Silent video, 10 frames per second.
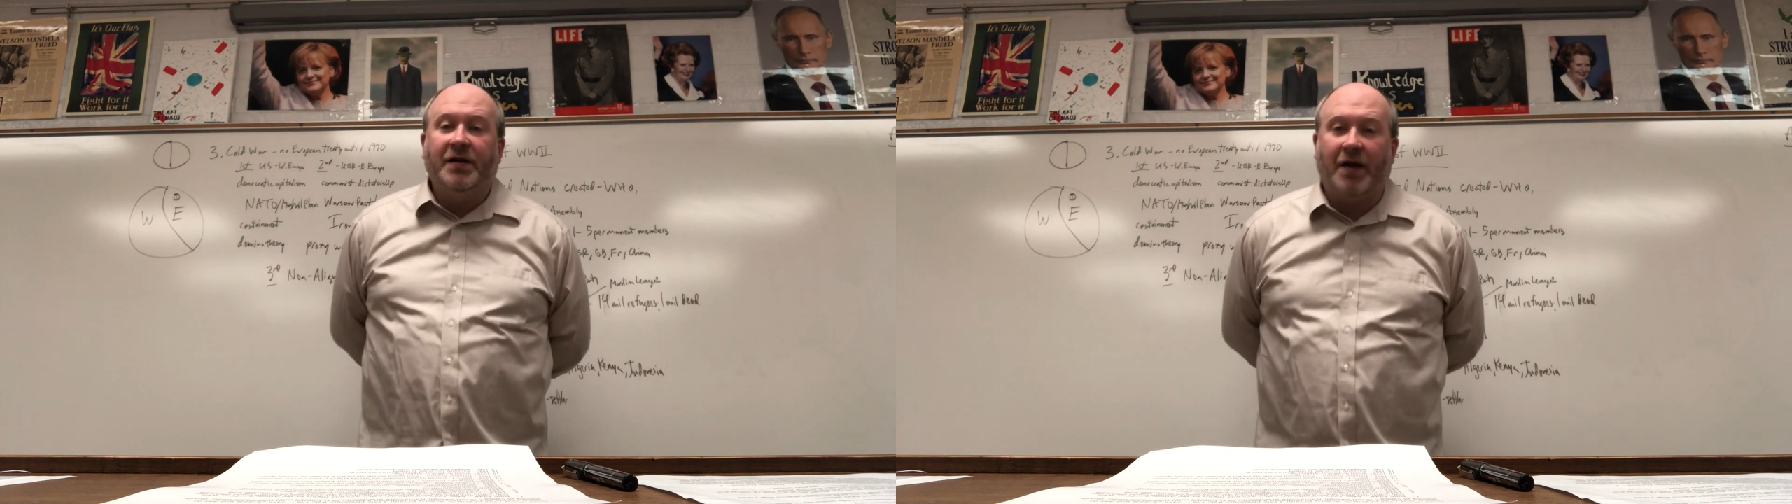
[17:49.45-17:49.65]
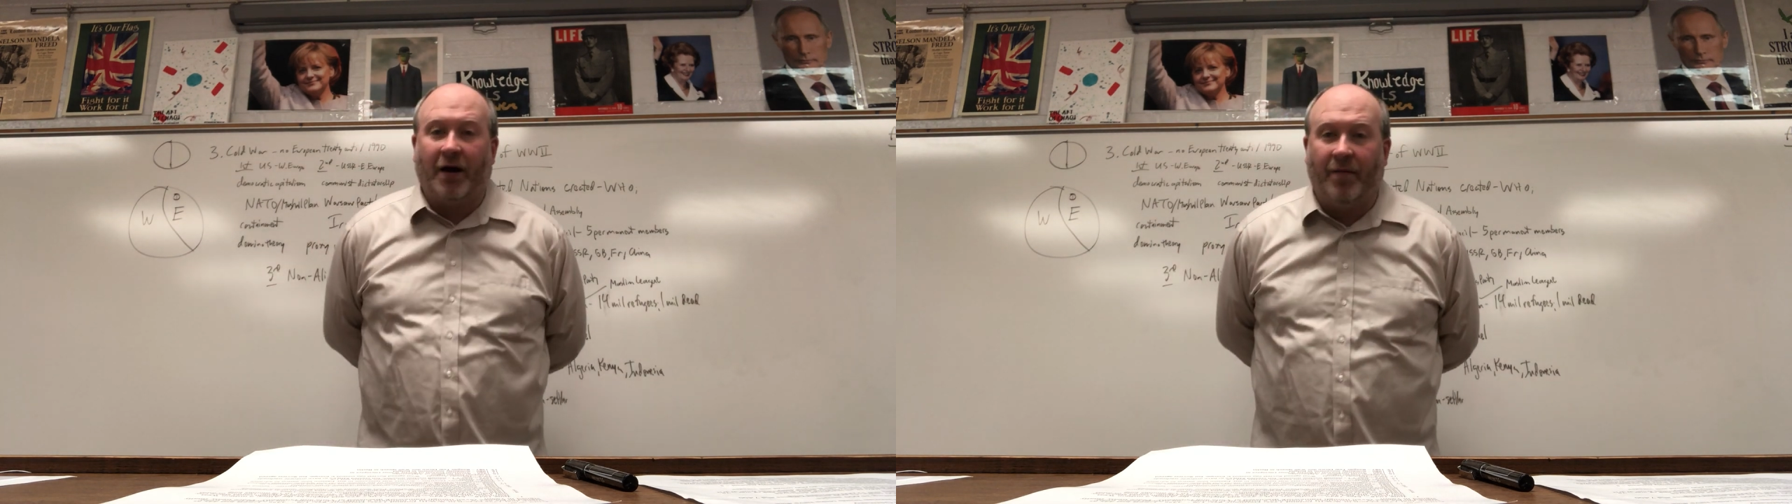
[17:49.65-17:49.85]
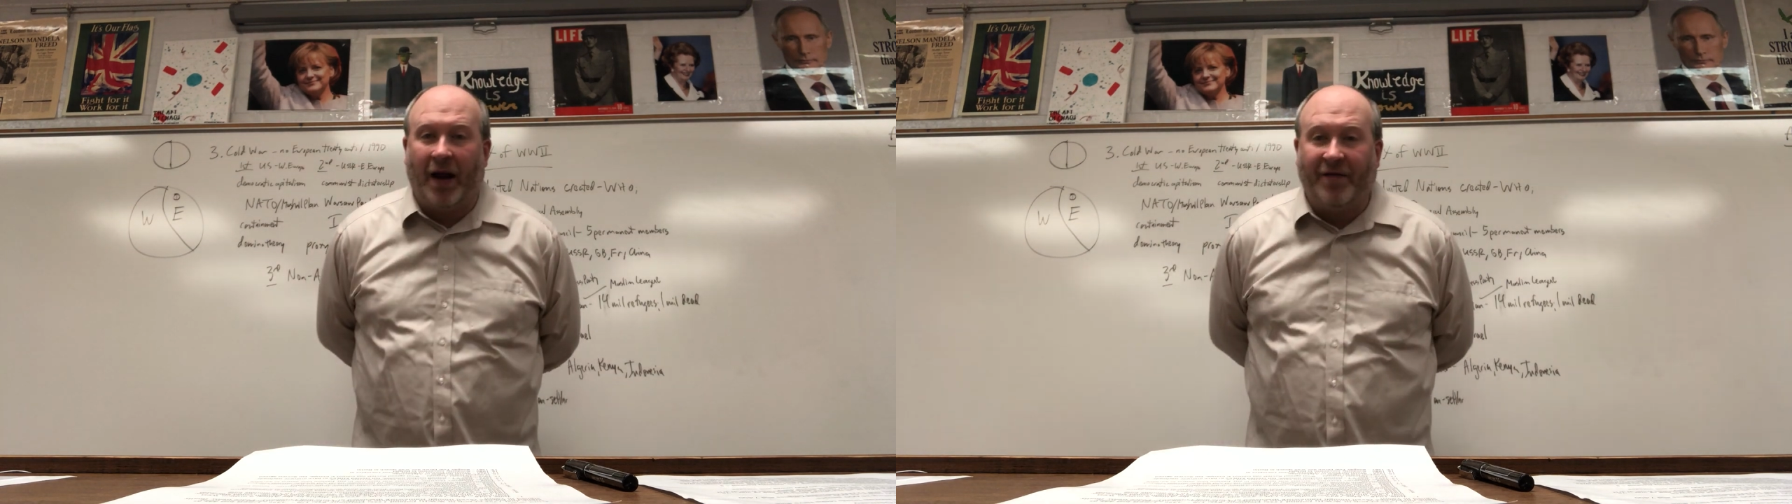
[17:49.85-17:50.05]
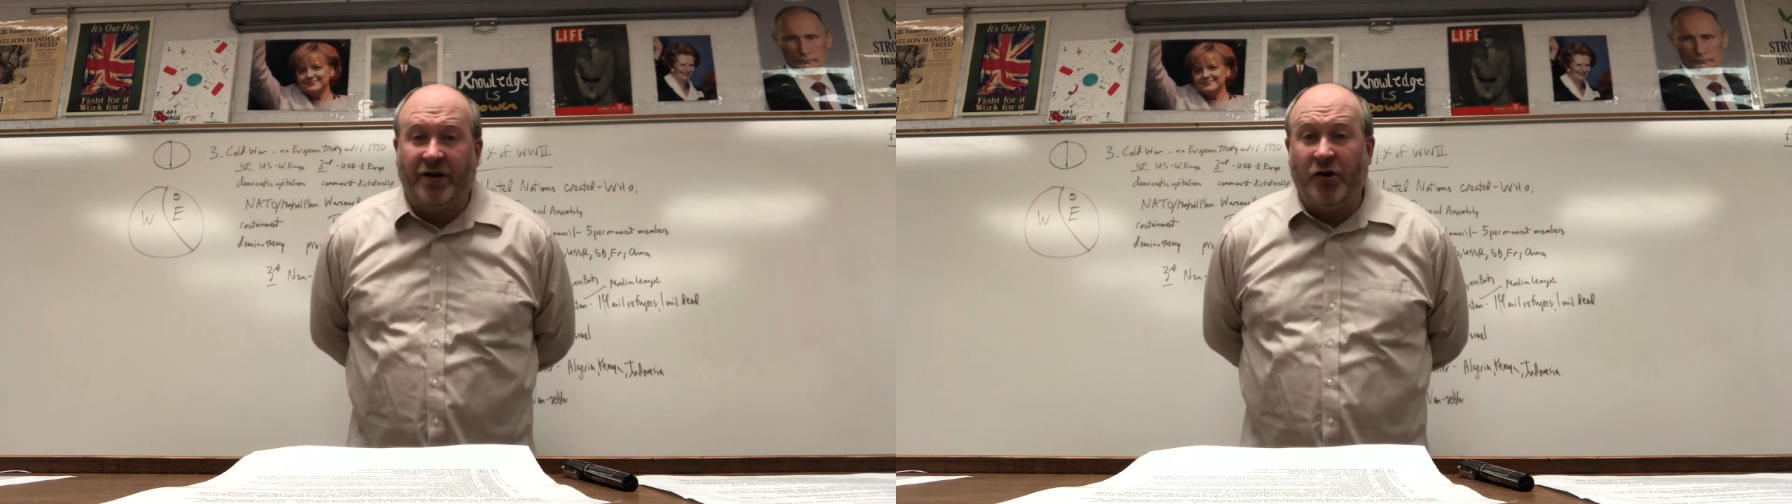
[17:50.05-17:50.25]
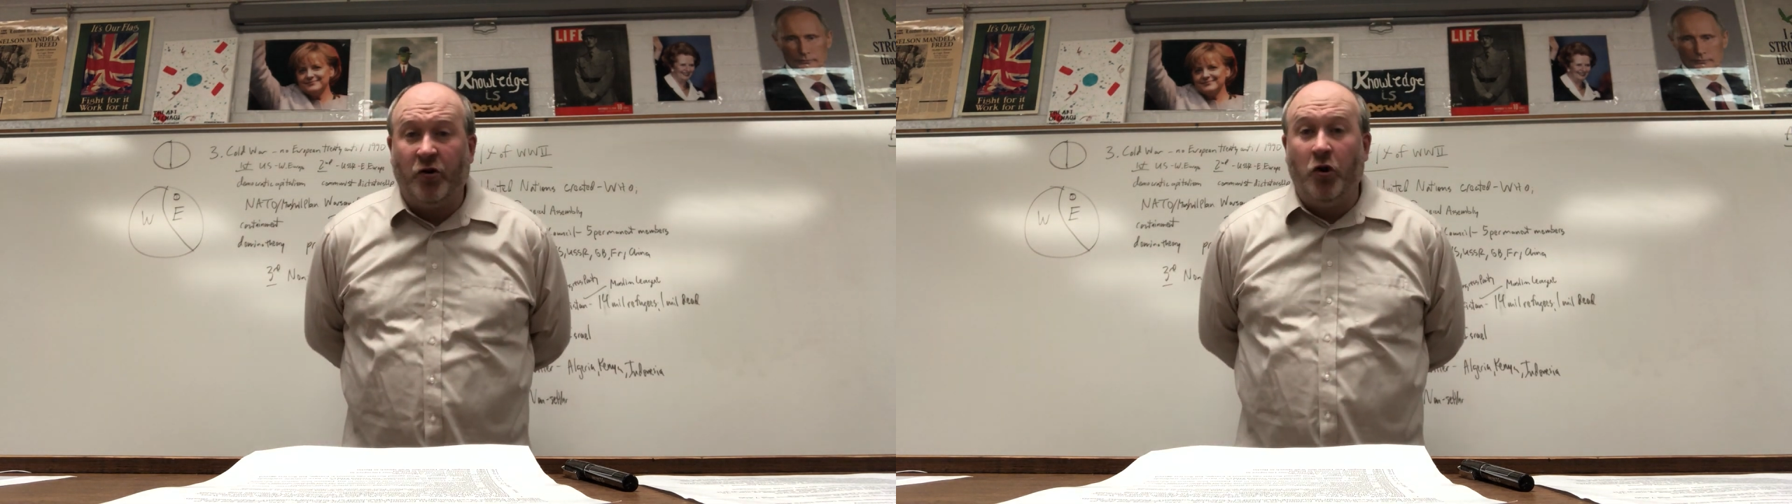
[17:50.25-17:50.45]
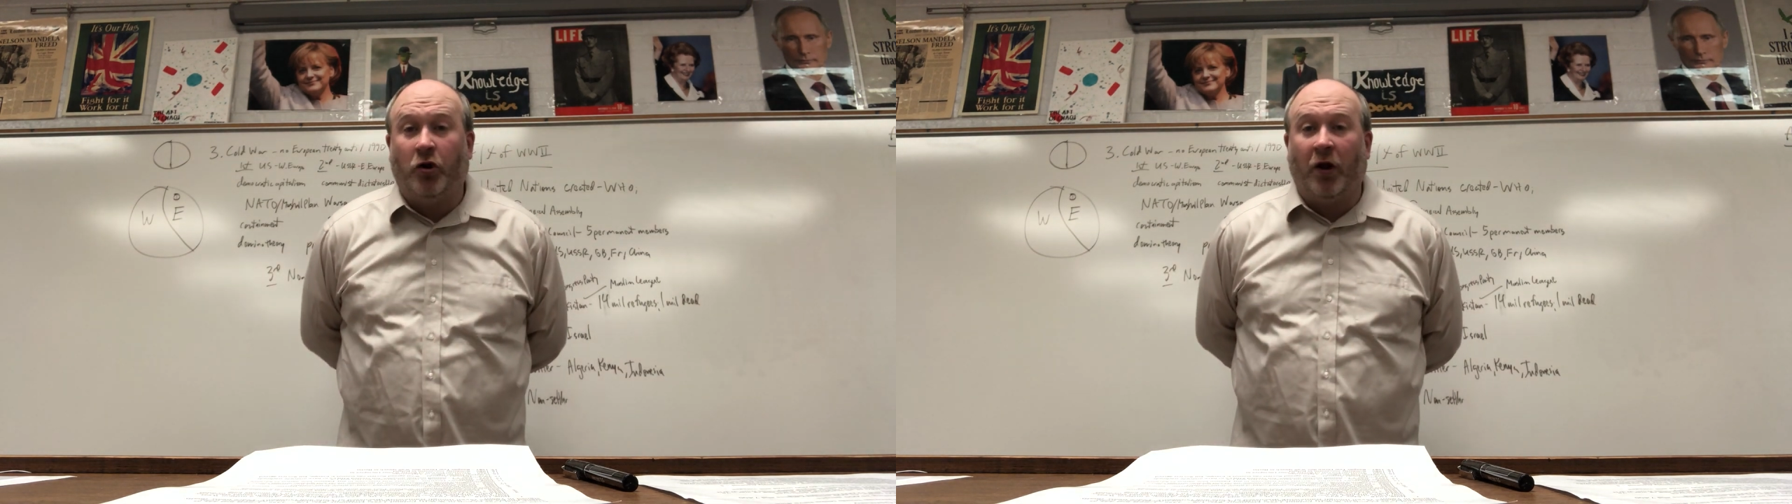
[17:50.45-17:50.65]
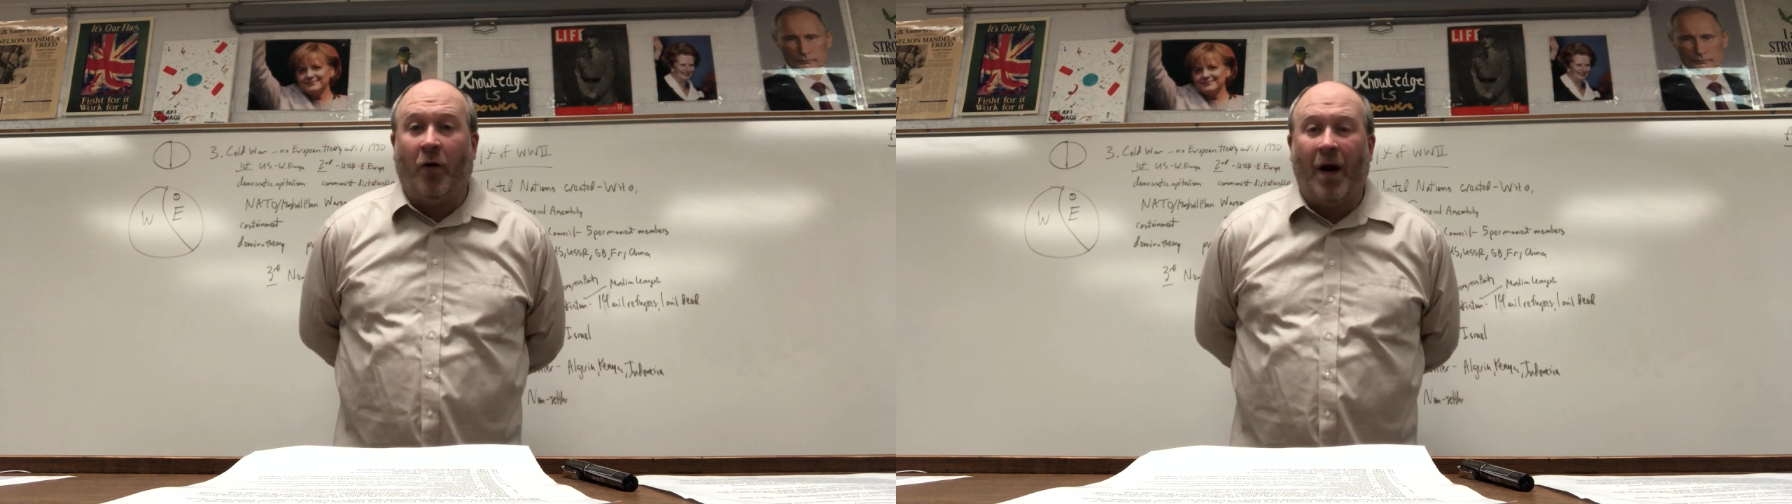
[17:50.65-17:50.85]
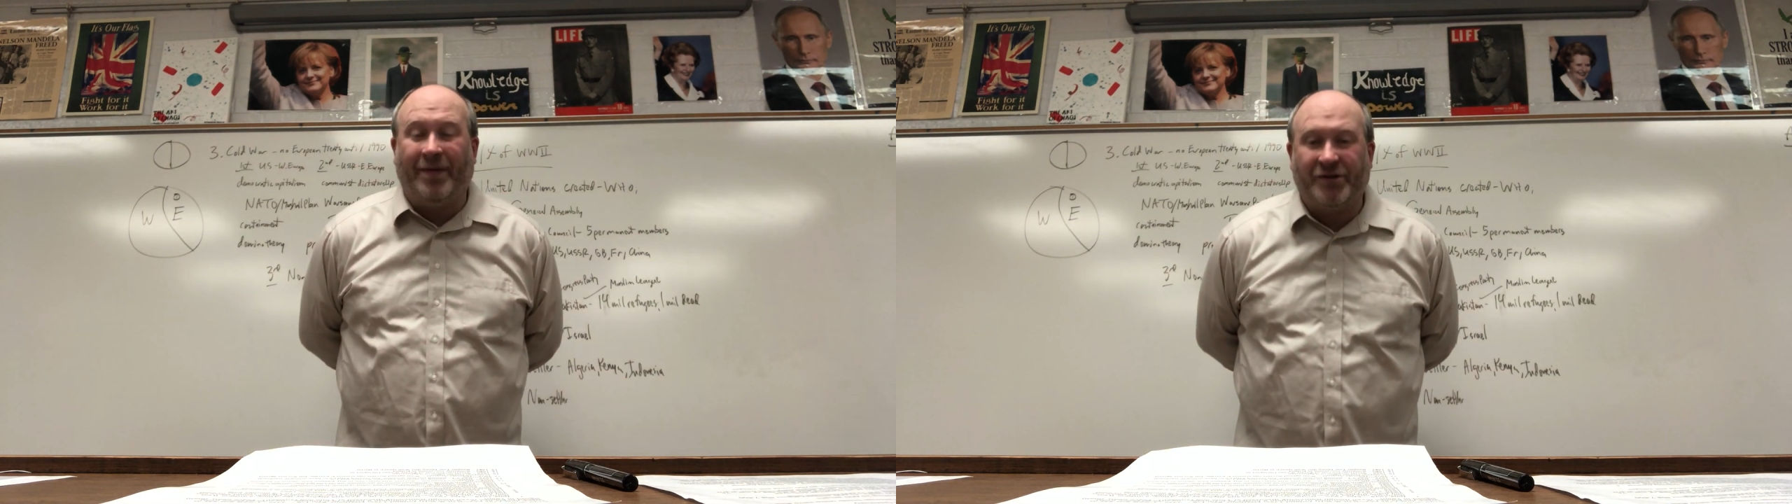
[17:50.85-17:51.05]
talking about having to do
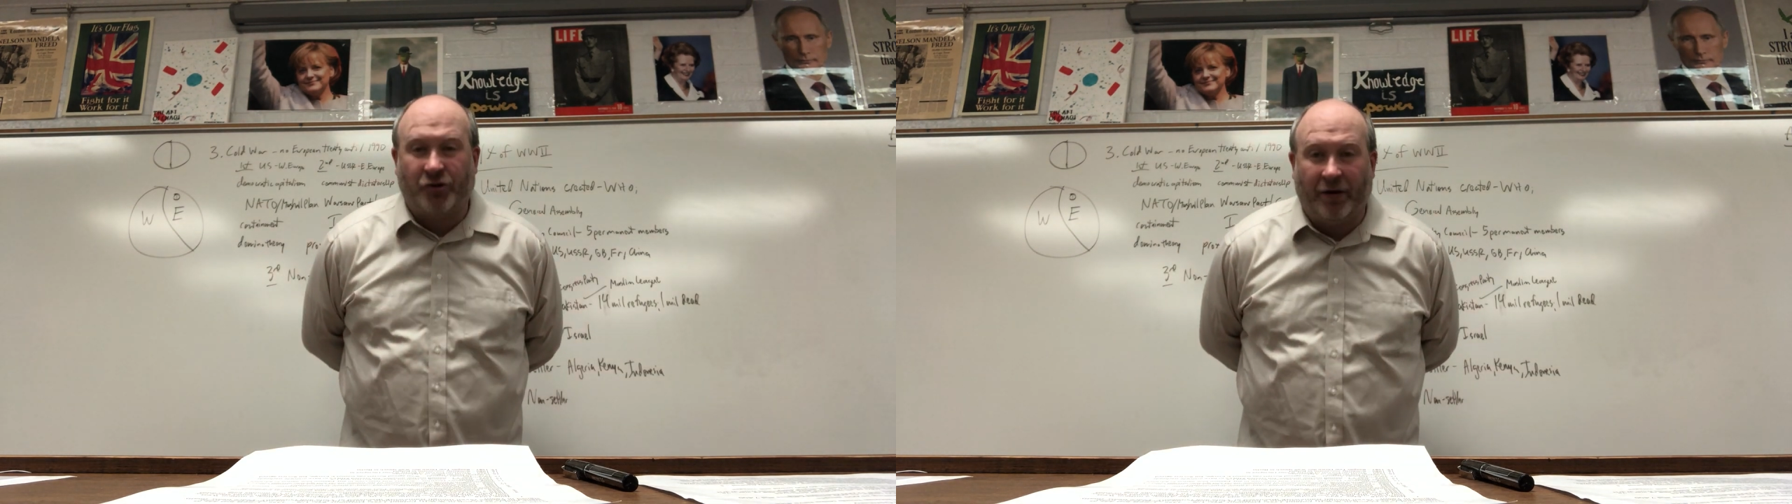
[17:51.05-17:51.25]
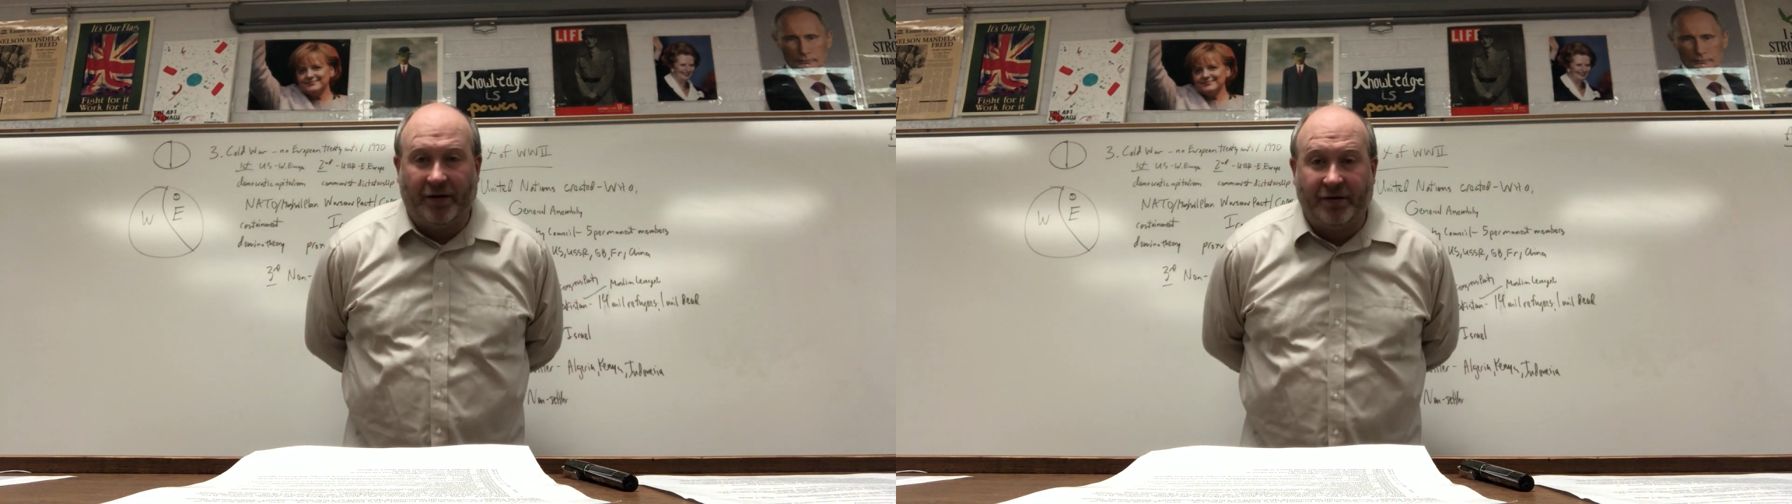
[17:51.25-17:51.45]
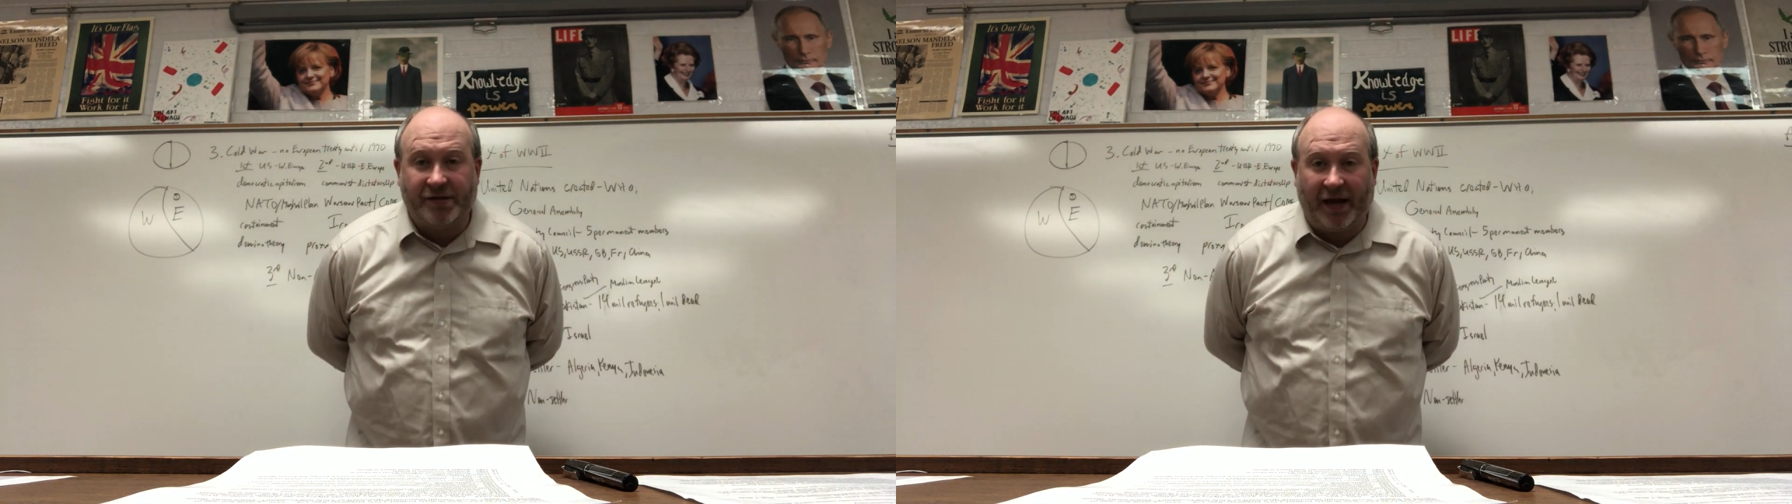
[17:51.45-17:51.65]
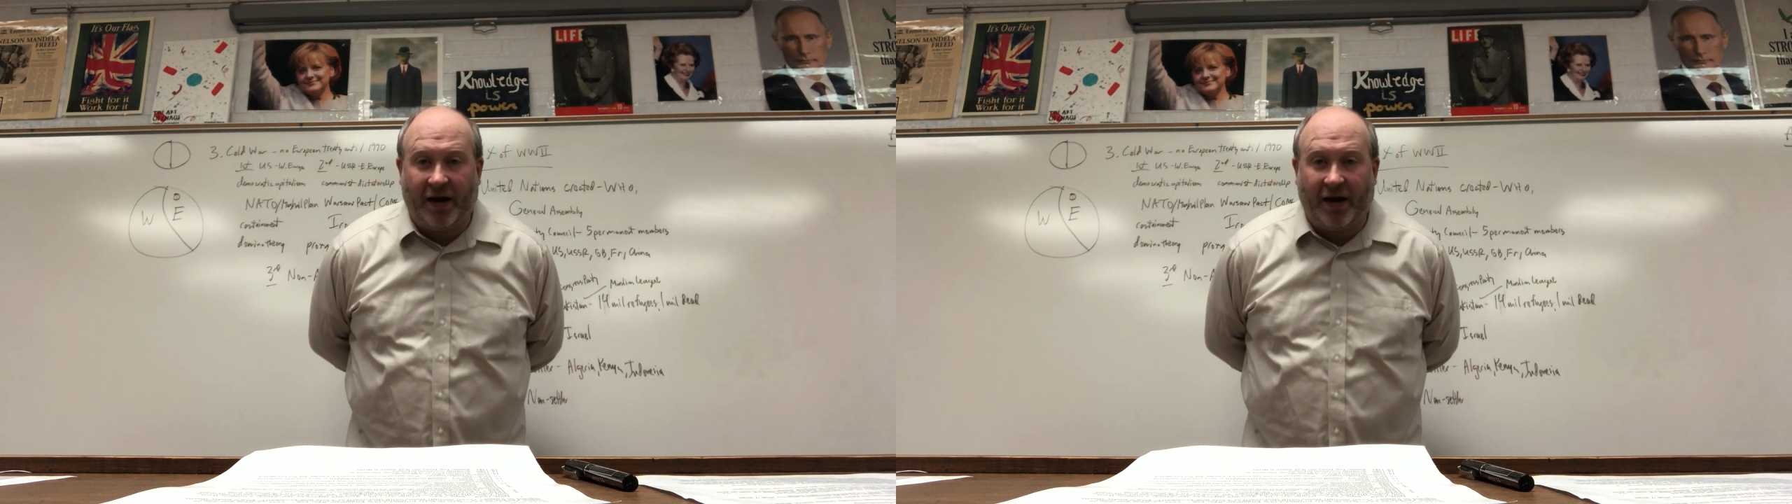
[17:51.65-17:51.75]
nuclear weapons drills